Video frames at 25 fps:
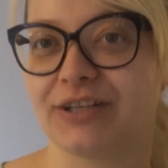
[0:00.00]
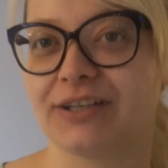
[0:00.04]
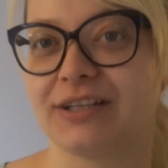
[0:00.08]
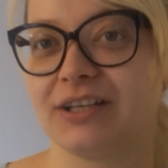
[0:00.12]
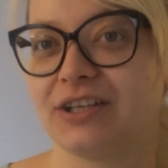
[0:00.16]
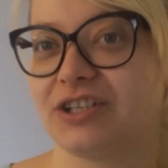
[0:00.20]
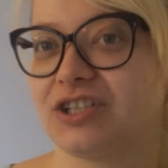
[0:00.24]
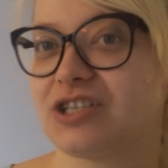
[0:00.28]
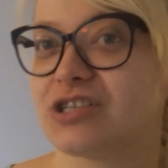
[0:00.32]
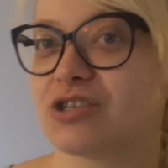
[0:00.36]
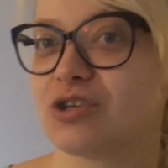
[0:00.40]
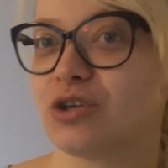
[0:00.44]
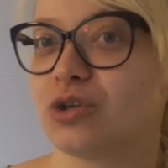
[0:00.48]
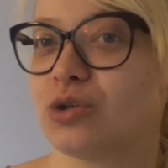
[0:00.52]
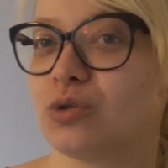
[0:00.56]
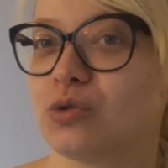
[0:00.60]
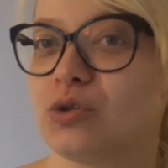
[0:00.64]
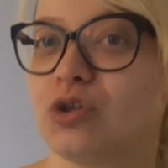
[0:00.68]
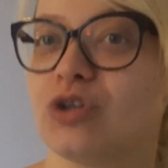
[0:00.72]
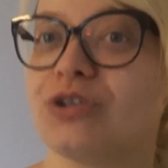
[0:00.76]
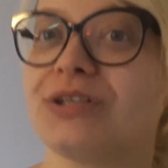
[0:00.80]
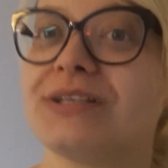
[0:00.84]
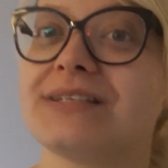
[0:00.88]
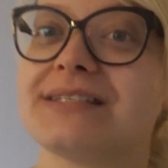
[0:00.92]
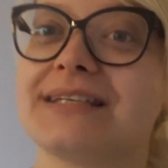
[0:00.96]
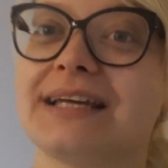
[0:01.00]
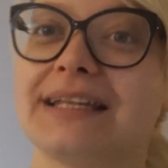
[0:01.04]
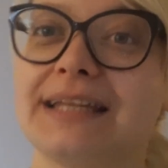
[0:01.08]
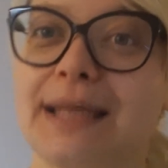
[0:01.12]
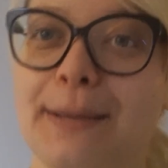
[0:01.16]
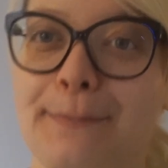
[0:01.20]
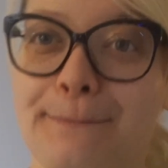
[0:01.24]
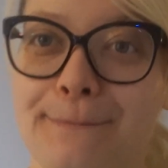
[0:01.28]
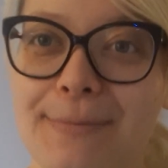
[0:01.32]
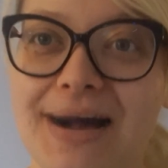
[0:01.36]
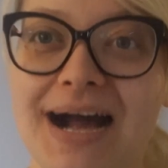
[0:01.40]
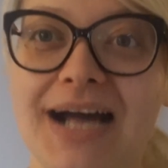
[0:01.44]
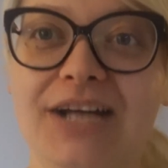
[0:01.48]
They're just going to notice that they
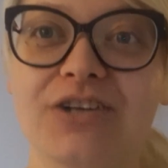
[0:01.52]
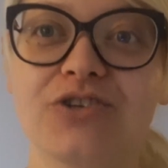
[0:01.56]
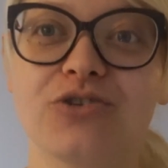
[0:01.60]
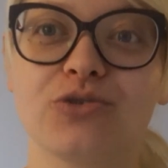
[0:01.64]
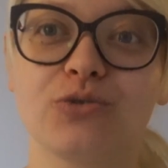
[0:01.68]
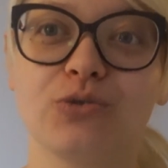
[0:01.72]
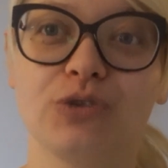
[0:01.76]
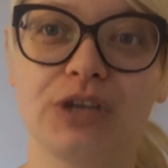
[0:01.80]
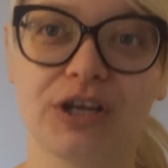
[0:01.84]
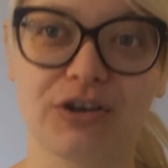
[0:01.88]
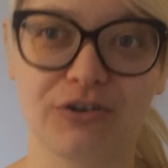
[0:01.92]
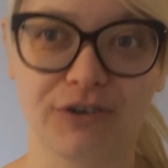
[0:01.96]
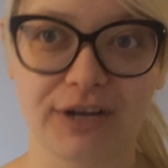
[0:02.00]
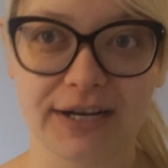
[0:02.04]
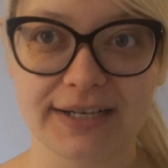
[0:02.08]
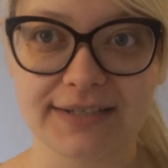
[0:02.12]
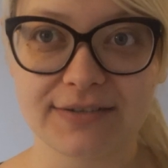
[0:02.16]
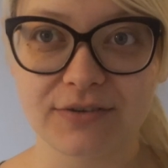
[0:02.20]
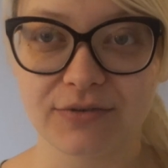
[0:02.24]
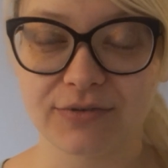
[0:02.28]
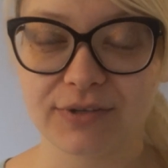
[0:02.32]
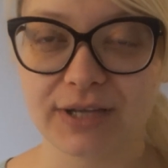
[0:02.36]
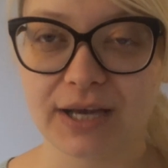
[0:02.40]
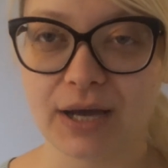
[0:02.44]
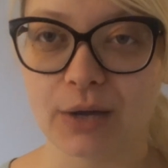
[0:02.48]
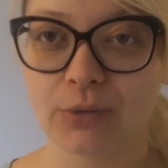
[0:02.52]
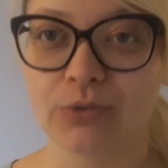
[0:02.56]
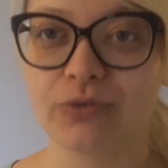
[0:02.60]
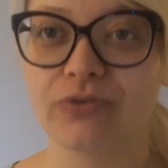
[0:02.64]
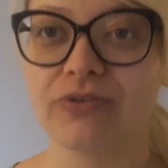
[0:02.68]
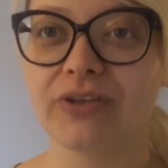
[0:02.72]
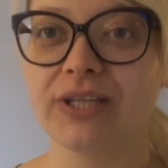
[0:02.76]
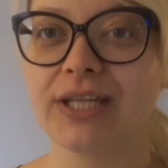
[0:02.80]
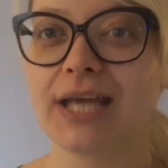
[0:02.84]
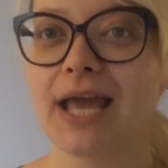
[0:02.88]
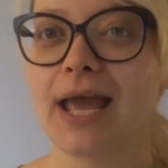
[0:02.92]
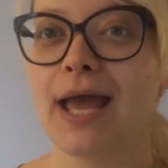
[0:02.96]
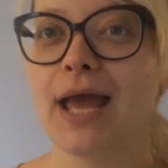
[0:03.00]
match to the rest of the
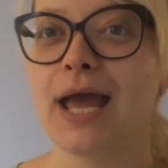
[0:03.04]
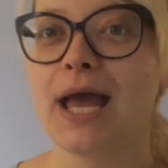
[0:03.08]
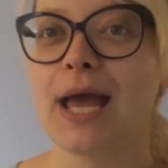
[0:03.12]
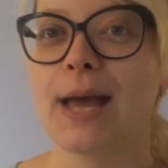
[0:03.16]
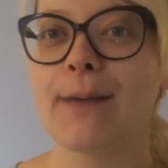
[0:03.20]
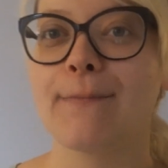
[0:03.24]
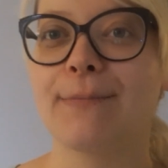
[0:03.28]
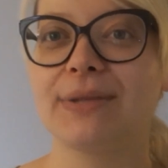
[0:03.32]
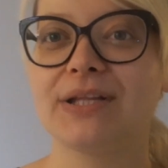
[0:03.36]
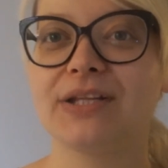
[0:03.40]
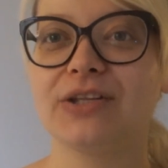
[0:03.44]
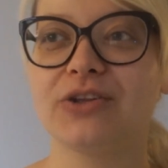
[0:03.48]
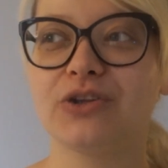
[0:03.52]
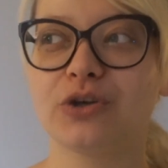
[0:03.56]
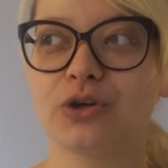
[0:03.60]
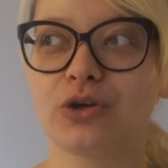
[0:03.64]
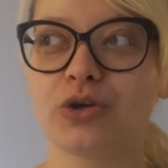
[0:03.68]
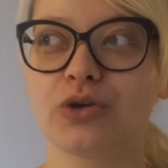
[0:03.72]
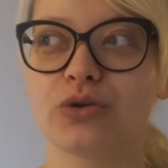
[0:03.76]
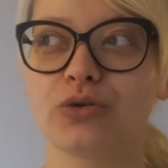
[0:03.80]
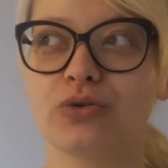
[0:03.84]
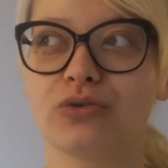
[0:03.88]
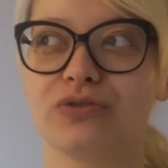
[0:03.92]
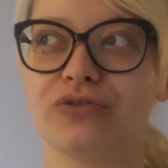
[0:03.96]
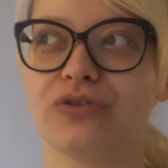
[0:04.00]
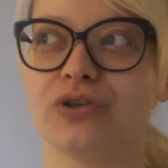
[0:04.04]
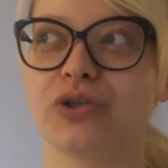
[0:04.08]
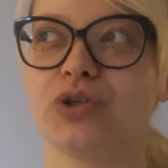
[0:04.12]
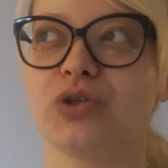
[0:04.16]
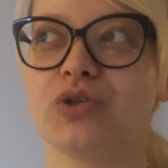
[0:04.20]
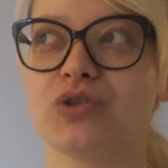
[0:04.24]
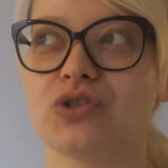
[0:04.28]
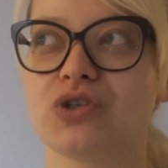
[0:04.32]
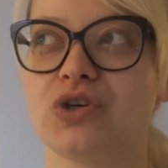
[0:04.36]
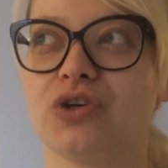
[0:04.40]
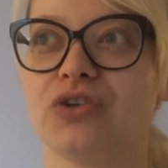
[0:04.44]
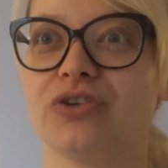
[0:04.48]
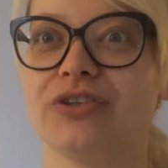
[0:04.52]
outfit, but they're not going to
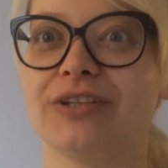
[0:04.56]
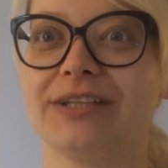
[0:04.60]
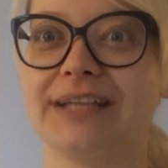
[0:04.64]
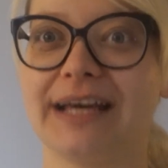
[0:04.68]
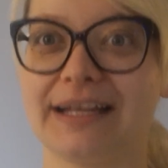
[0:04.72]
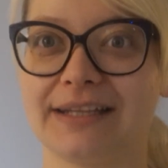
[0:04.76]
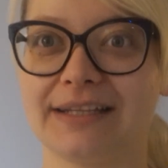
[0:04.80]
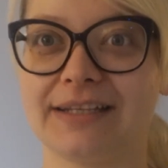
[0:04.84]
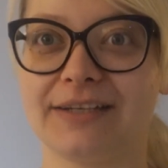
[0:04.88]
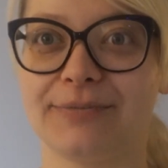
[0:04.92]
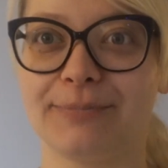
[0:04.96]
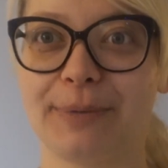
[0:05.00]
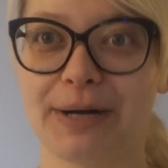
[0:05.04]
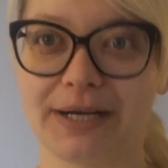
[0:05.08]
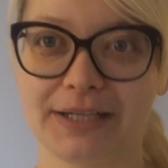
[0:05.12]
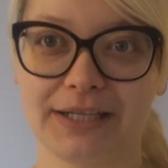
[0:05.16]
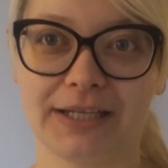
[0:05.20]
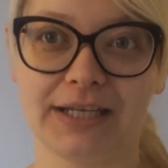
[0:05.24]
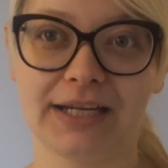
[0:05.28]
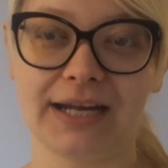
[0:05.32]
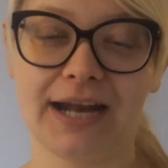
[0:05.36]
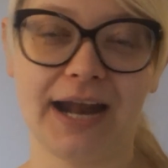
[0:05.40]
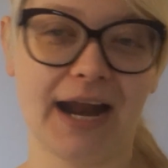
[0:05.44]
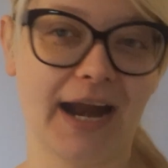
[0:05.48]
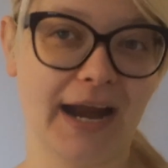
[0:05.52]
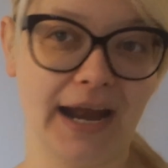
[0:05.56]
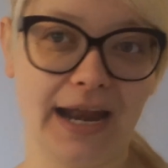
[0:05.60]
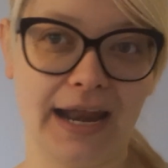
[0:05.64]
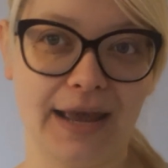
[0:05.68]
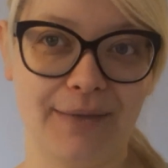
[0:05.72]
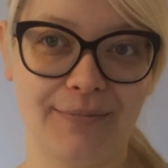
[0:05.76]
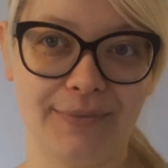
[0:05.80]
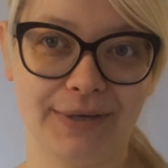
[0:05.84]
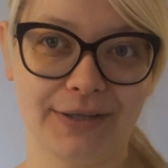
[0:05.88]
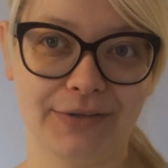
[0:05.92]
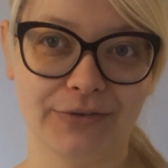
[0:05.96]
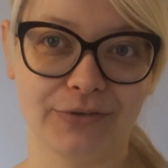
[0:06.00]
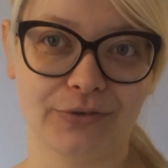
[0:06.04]
focus on that particular
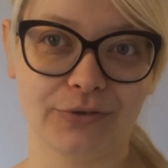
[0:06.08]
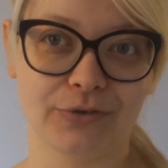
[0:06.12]
element.